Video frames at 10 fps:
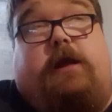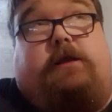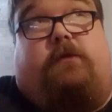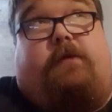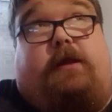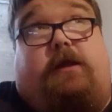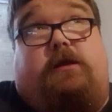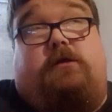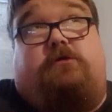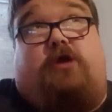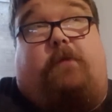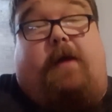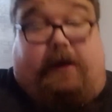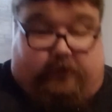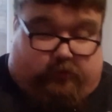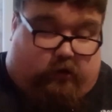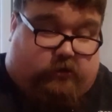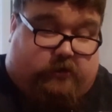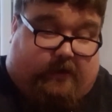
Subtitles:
it's gonna be so bad it's good,